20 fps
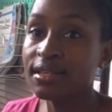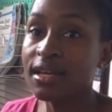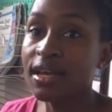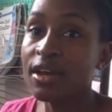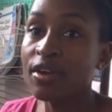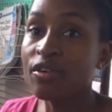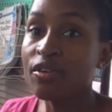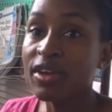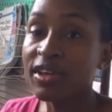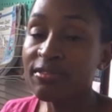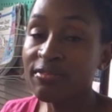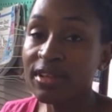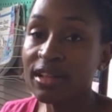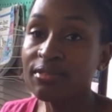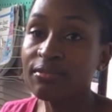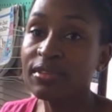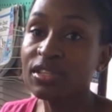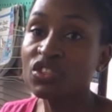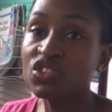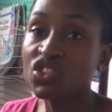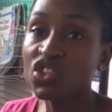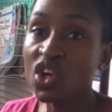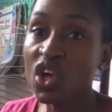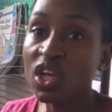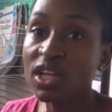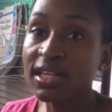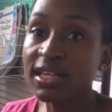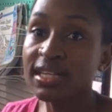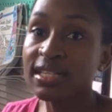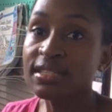red velvet,
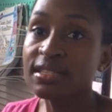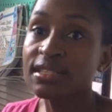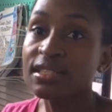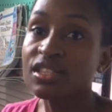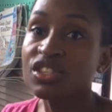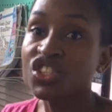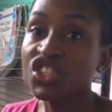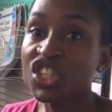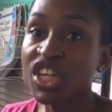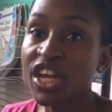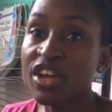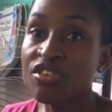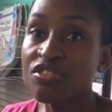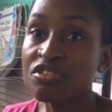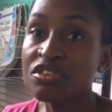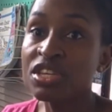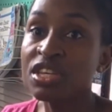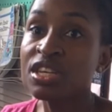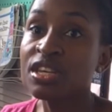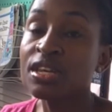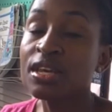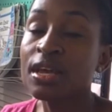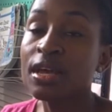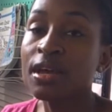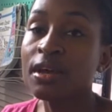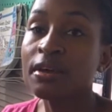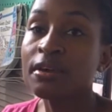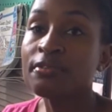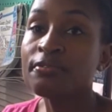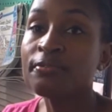chocolate, cherry,
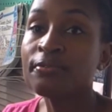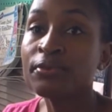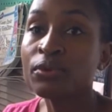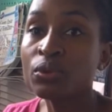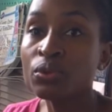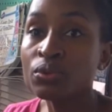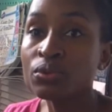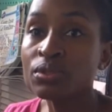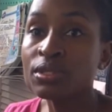fruit,